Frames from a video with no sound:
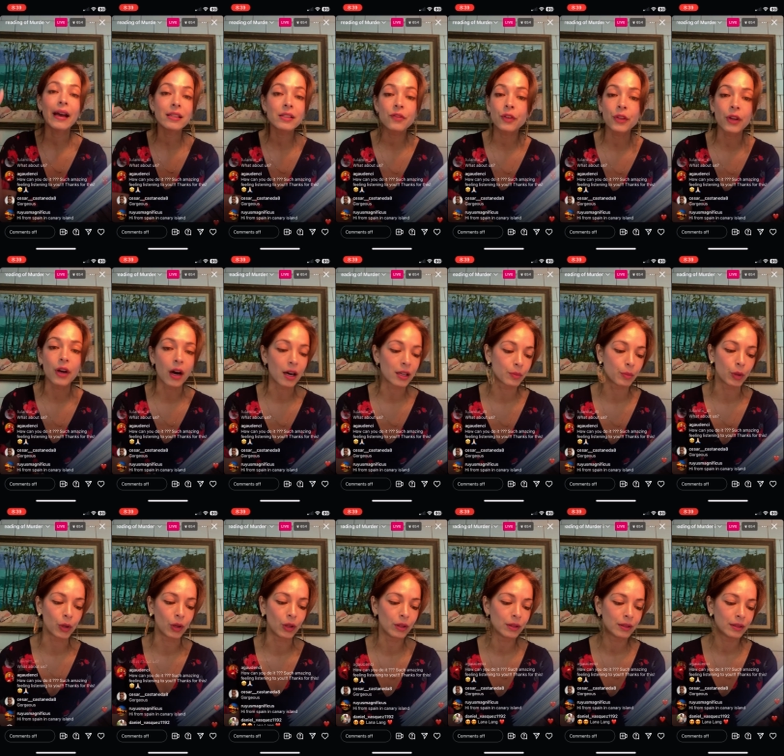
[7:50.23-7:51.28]
As for the
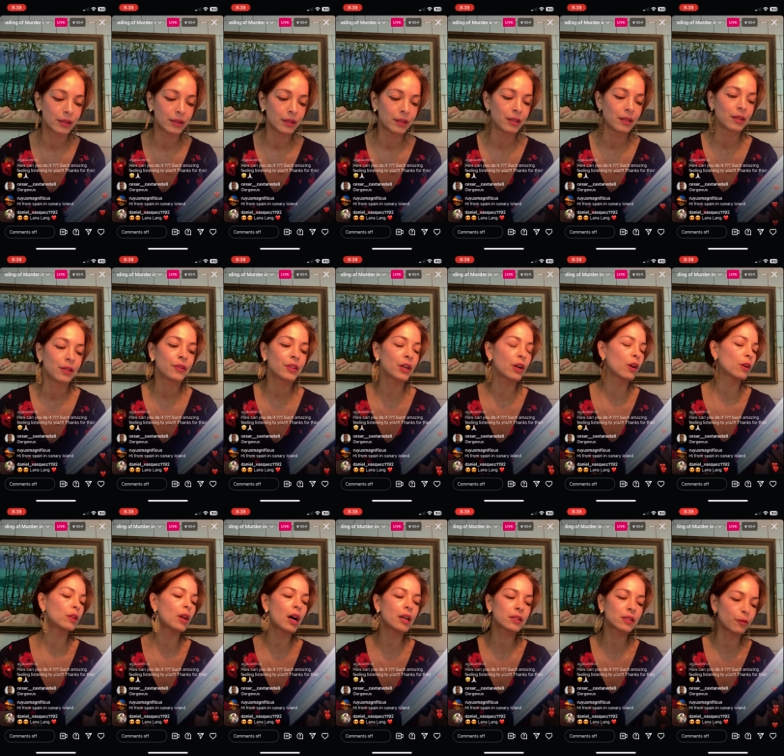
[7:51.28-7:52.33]
hospital, there
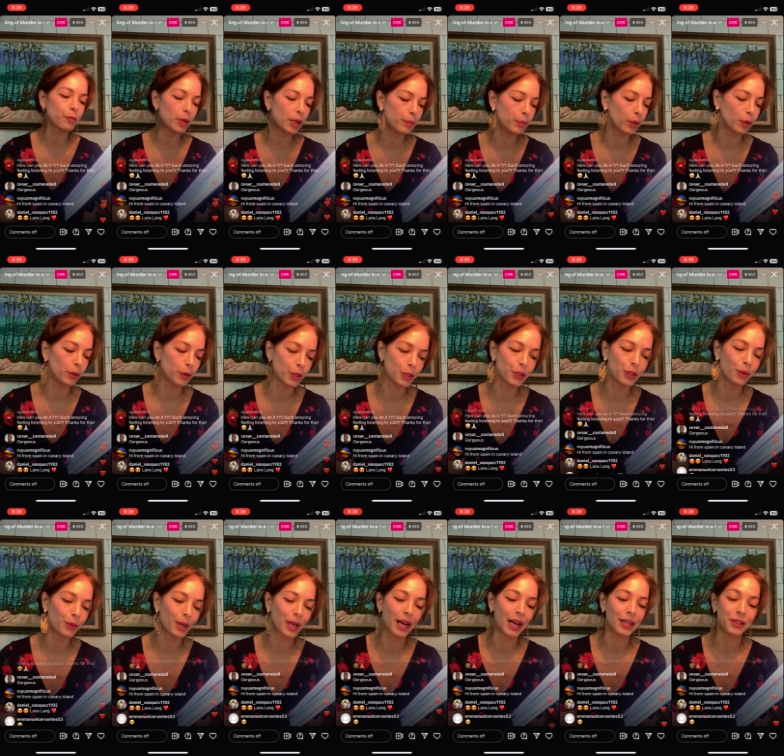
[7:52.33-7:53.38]
are lots of people who can
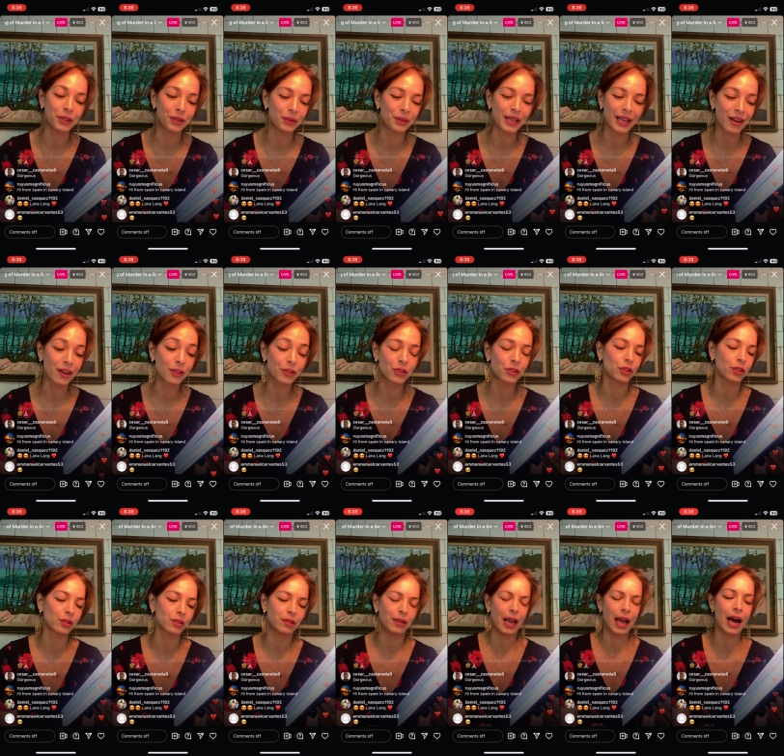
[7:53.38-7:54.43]
do what I do there. It's
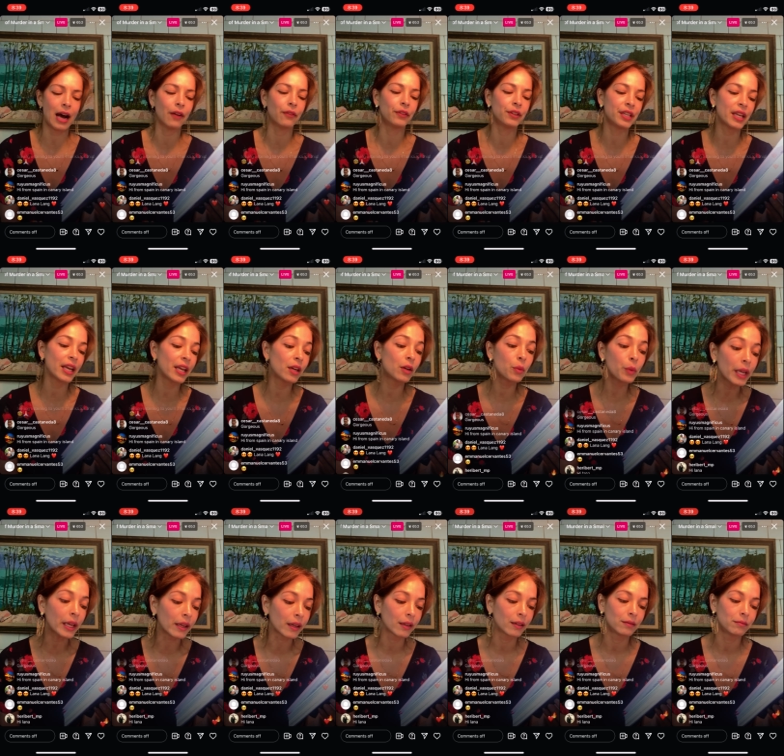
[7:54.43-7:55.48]
just half a day a
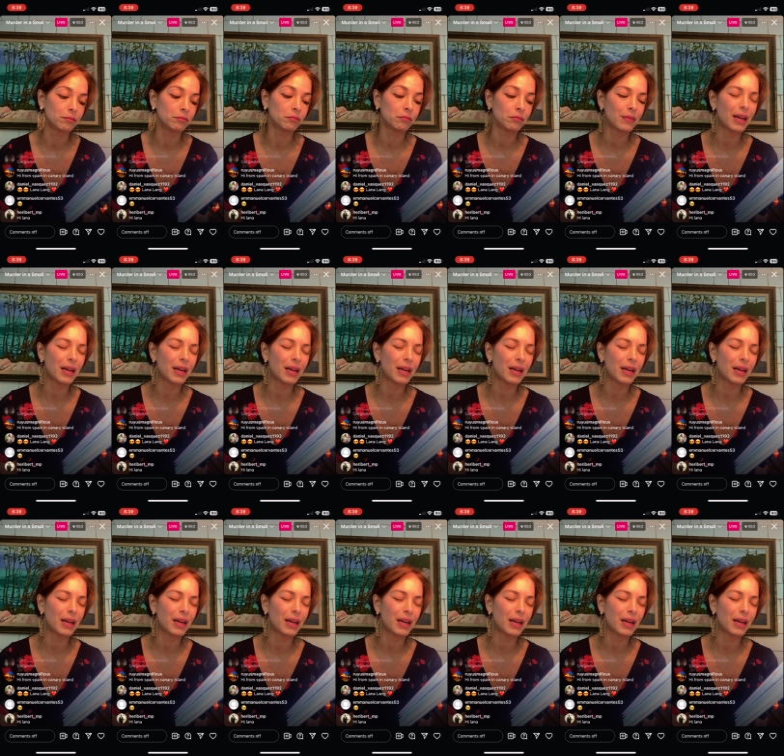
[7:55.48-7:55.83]
week.